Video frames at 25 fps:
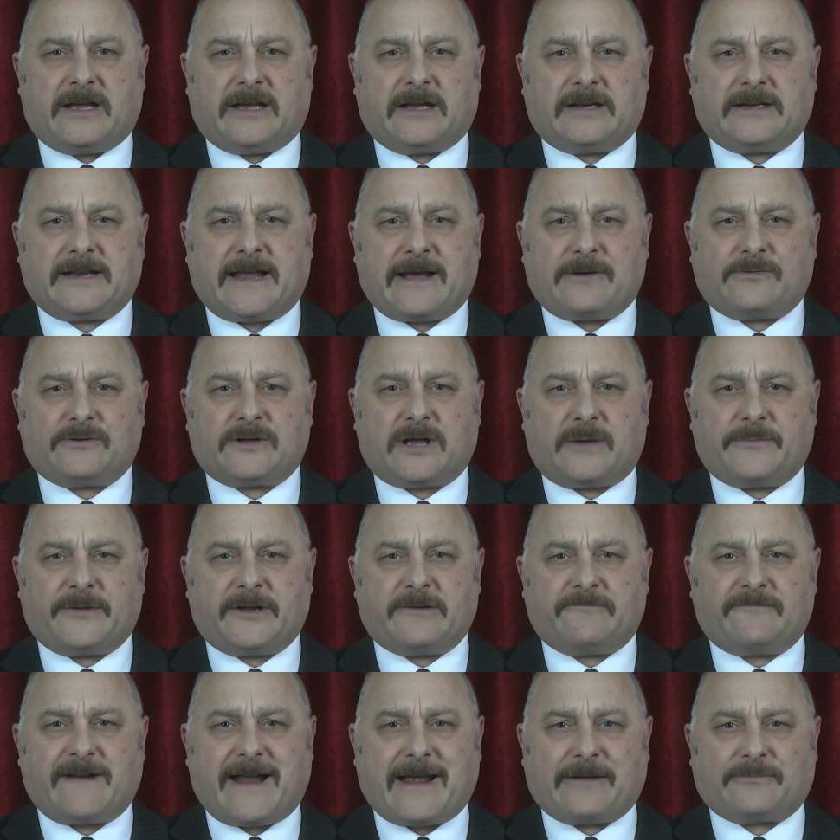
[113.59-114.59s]
are now
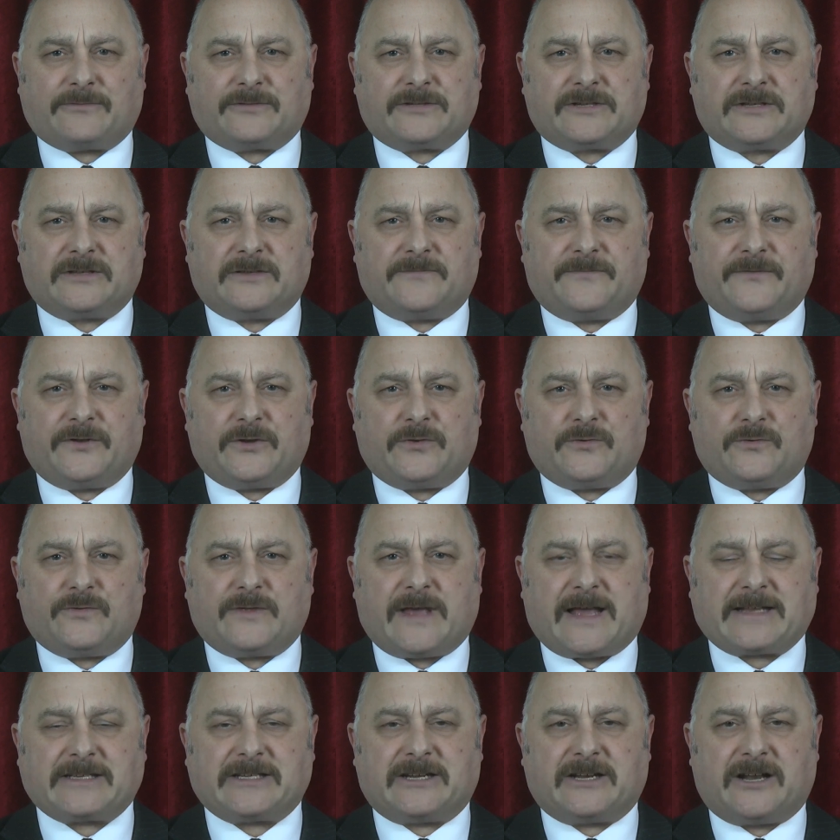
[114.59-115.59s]
coming round to the view
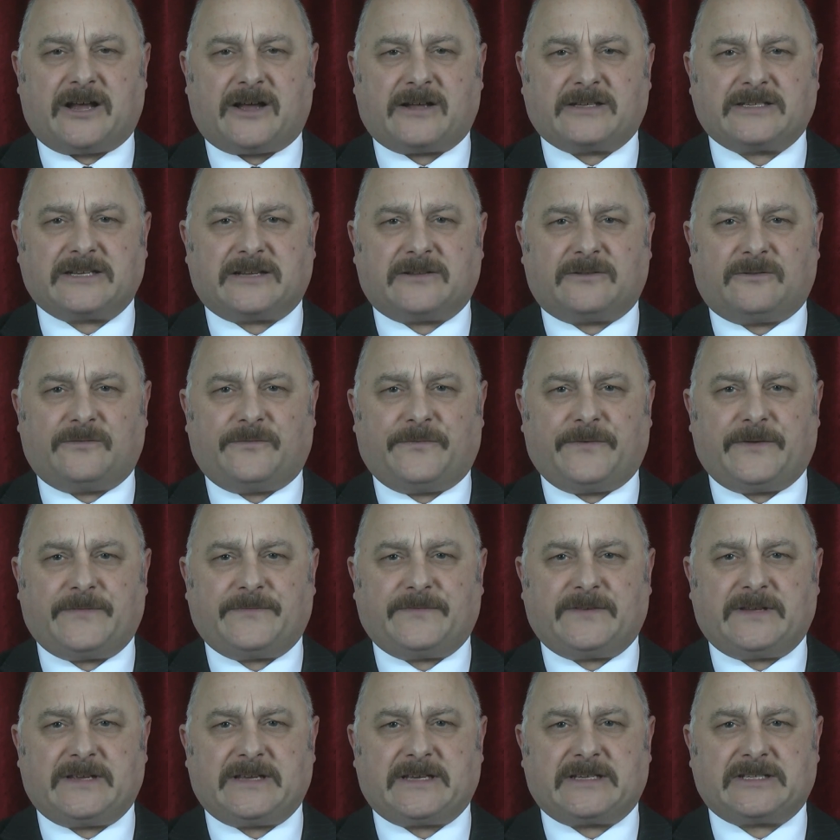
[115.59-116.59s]
that an Article
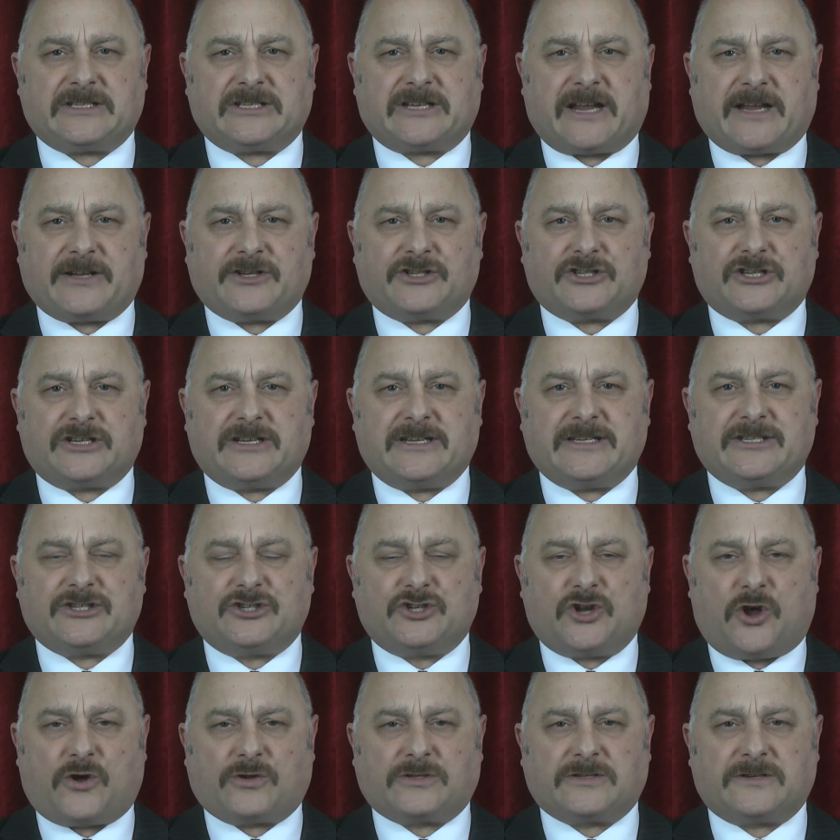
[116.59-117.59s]
50 extension is
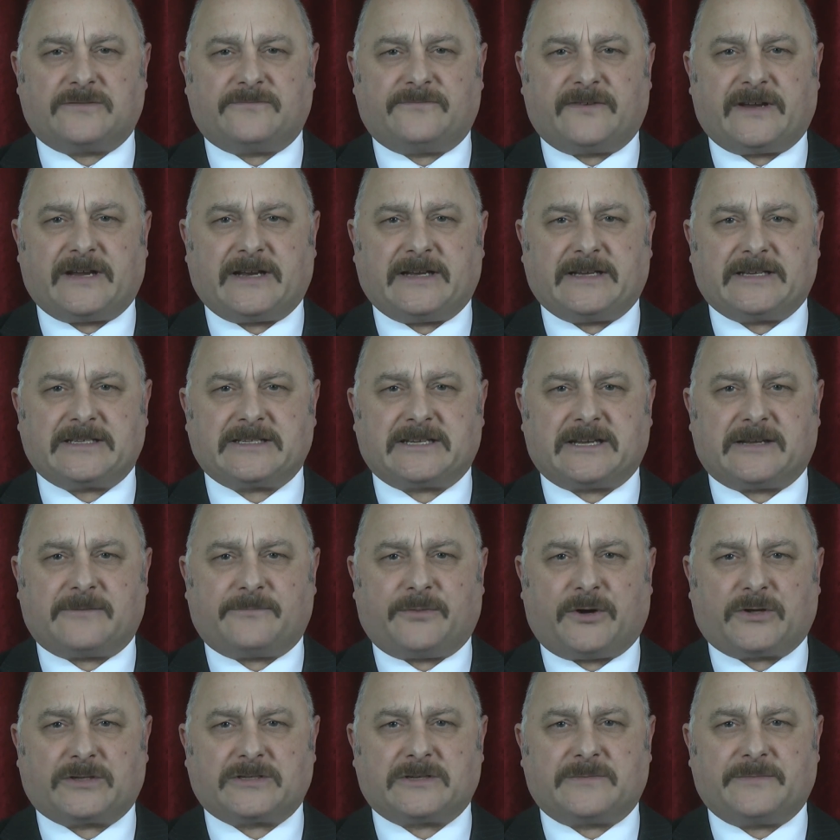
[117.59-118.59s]
not a
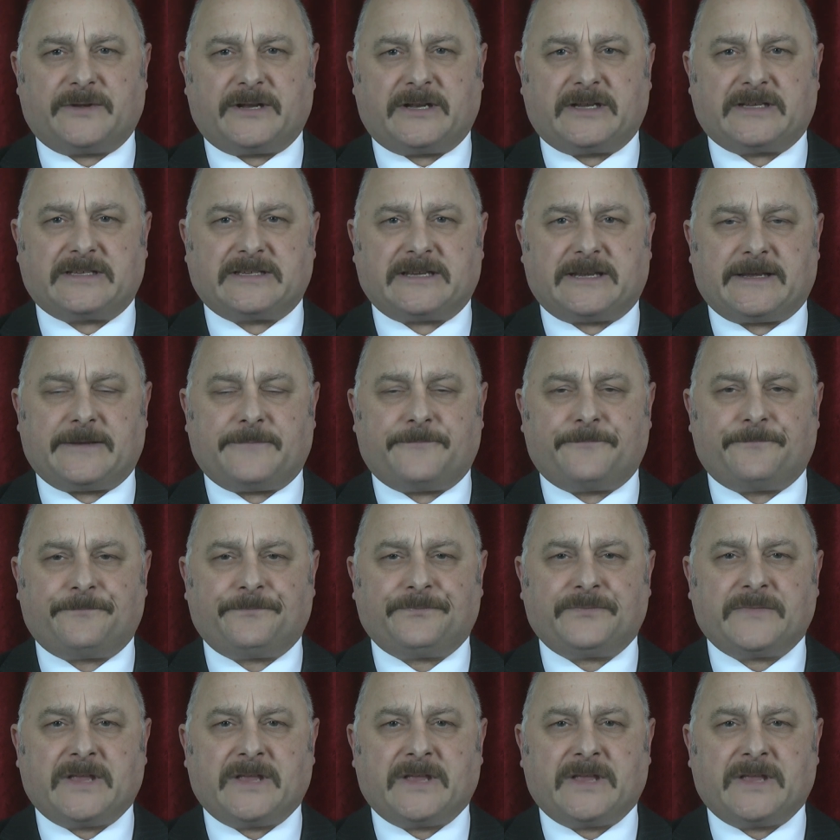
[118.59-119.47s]
realistic possibility,